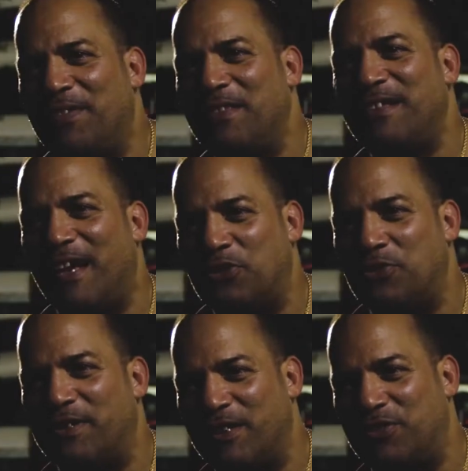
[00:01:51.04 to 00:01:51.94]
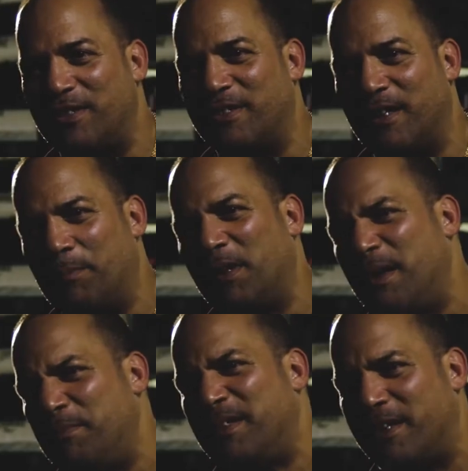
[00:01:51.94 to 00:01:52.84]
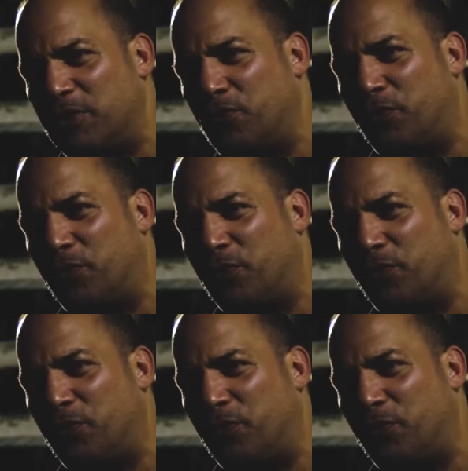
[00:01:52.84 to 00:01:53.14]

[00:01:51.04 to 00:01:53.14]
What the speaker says: these accusations, but let me tell you